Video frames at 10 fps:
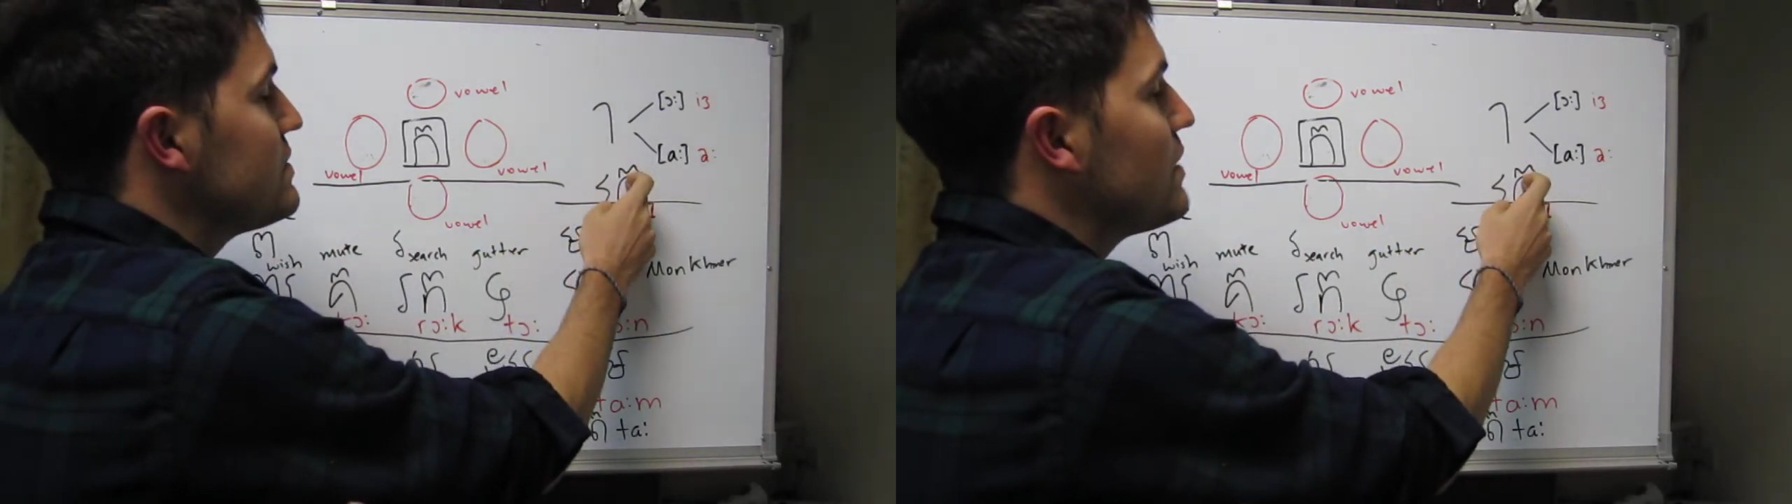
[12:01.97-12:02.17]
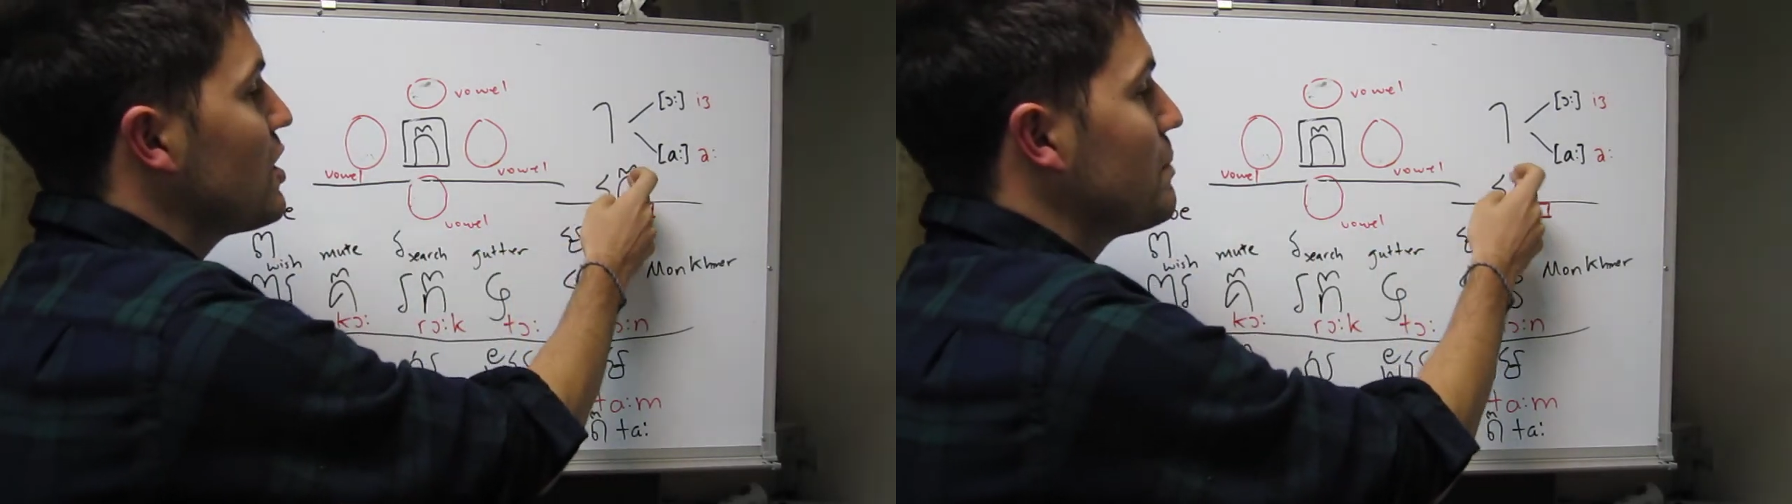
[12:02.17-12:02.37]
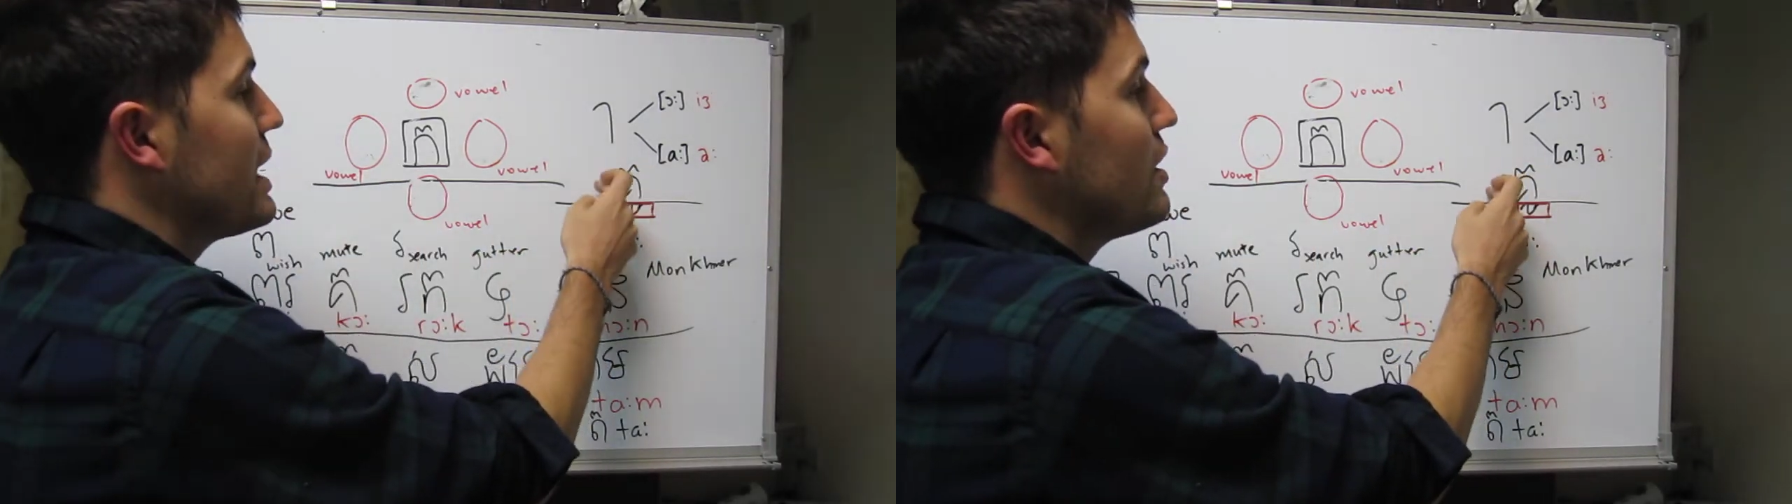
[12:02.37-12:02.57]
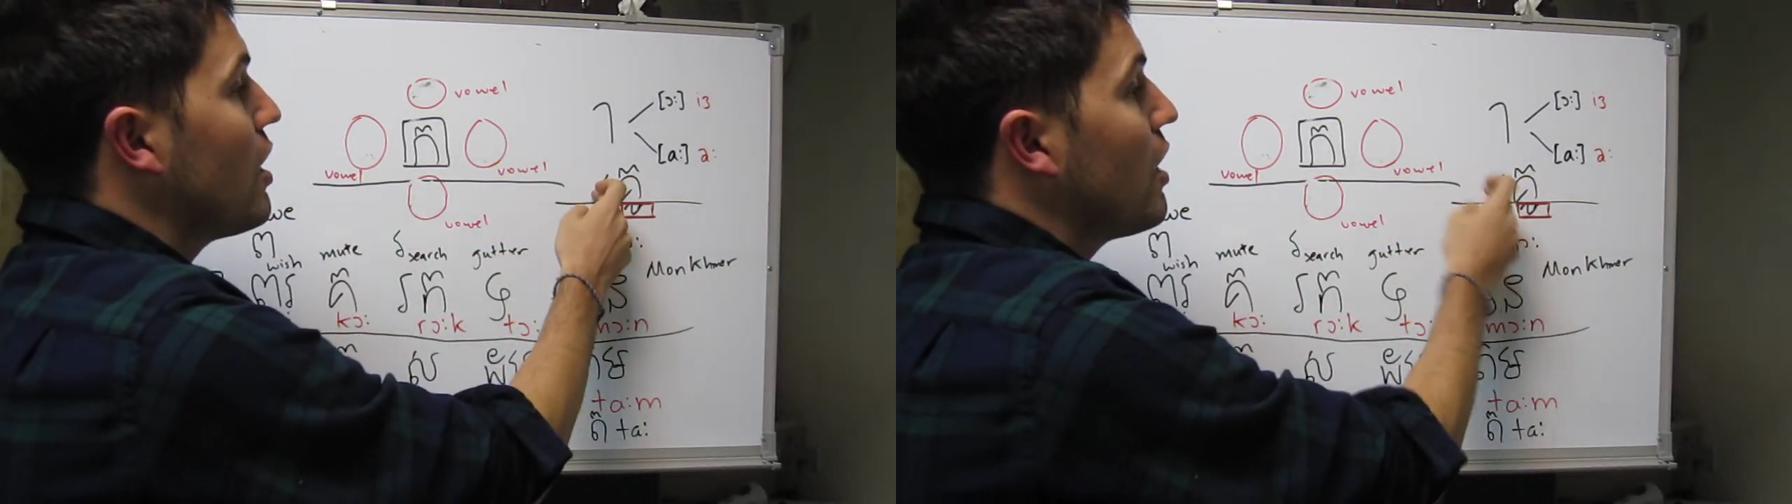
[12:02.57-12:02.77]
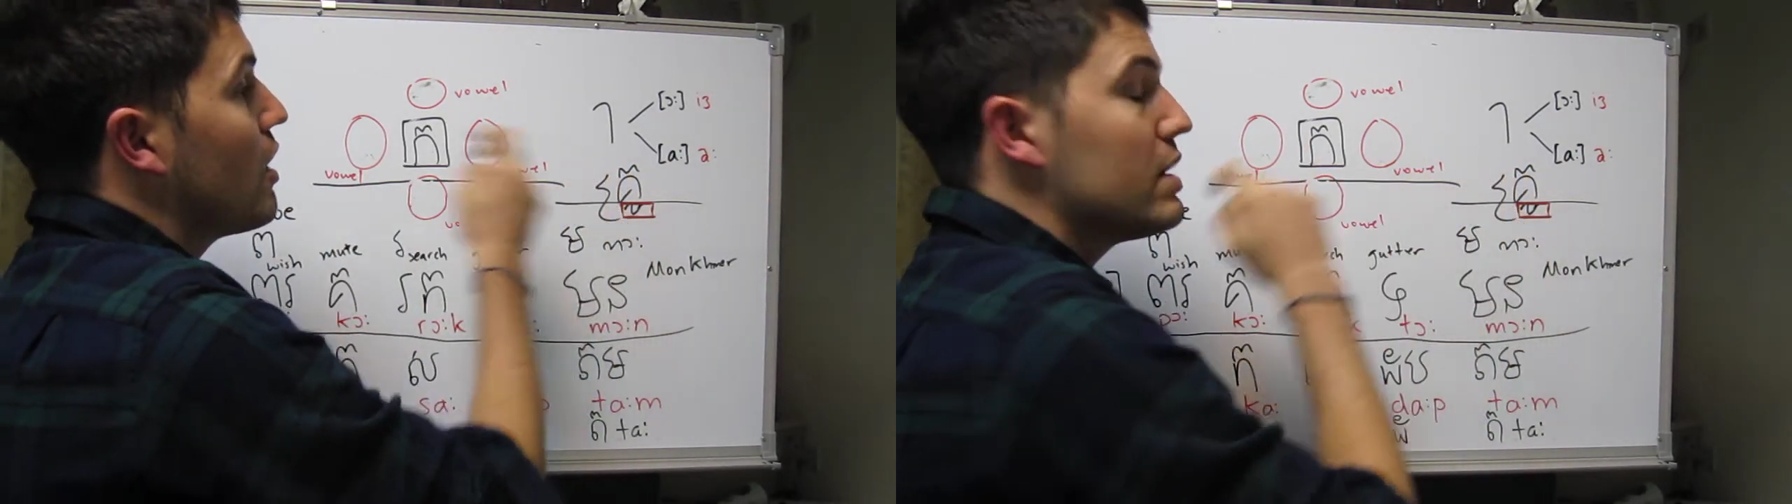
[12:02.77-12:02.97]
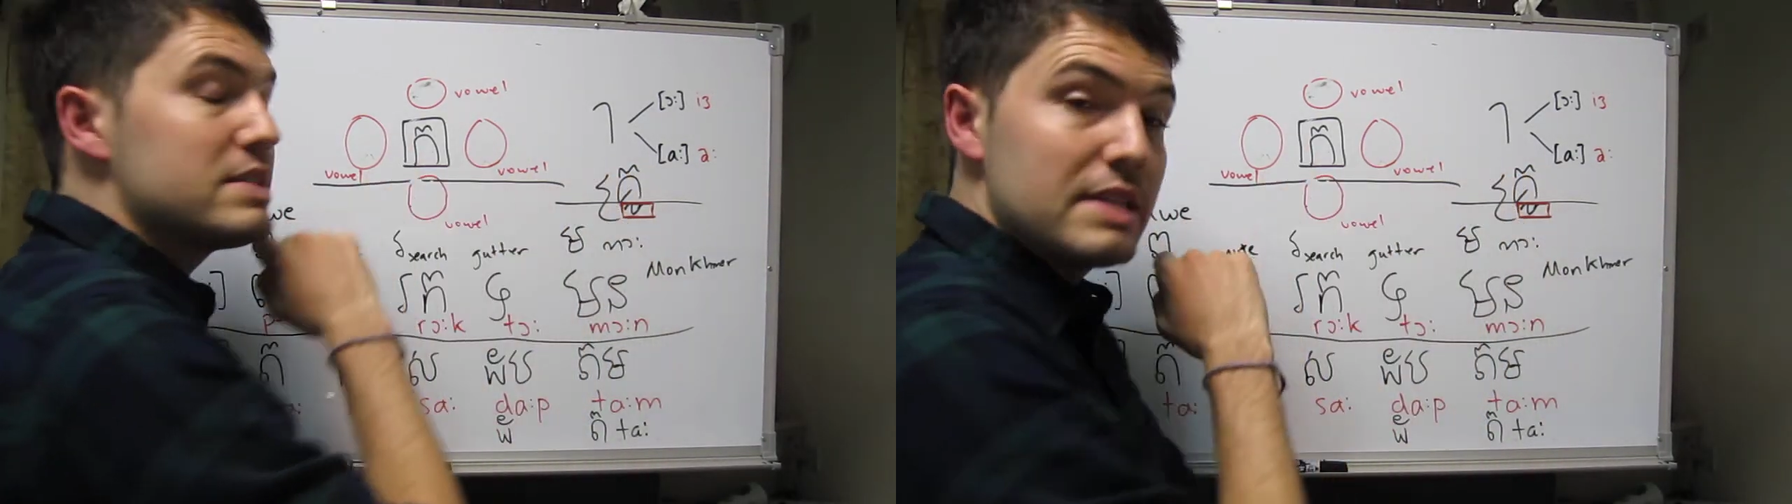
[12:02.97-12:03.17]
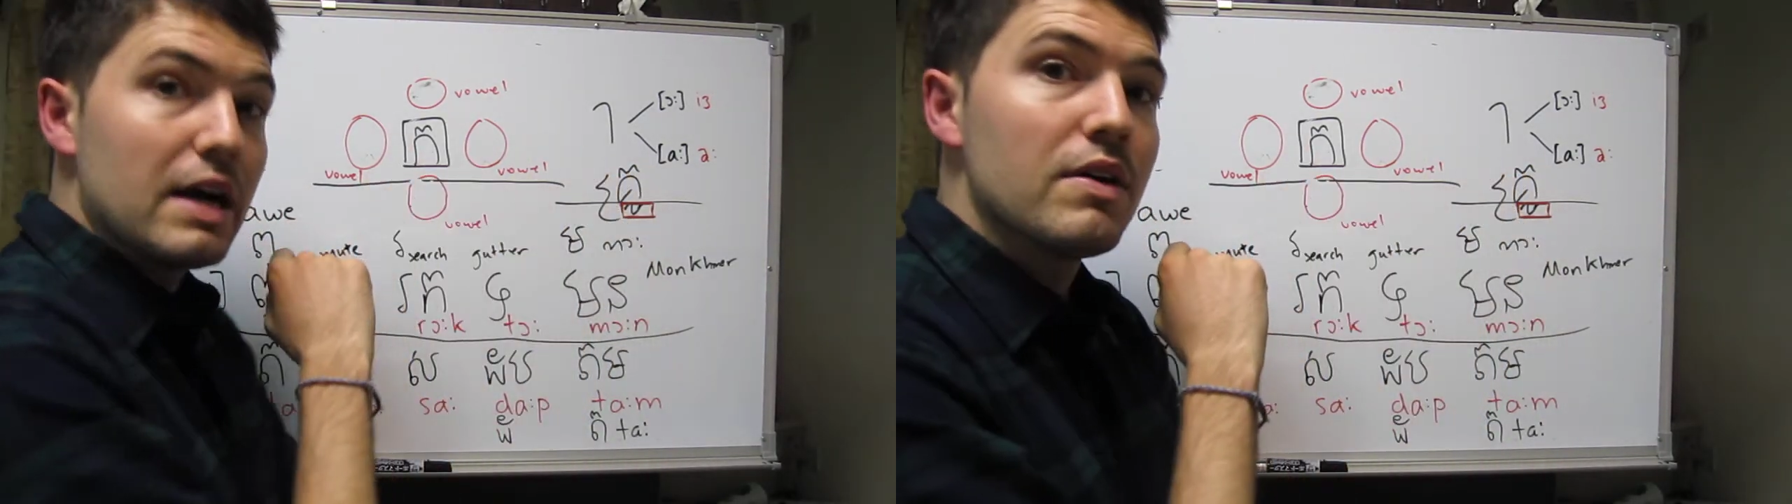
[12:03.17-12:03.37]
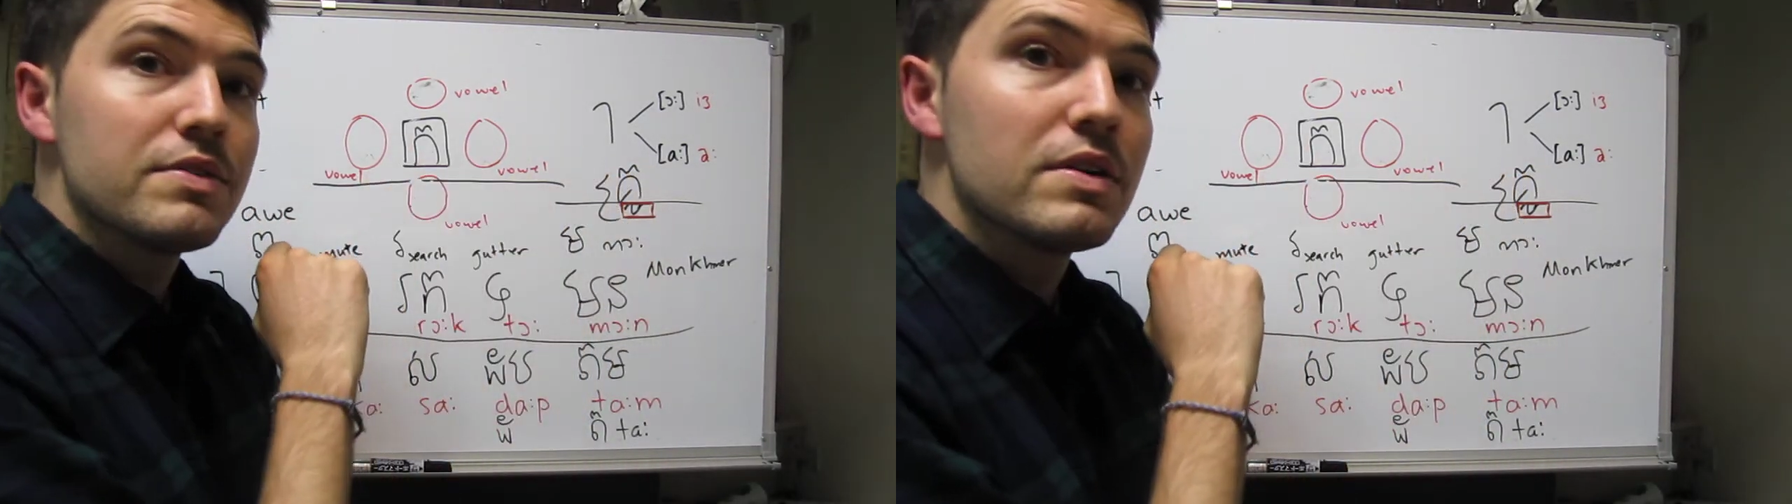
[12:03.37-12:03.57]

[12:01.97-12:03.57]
followed by an R sound.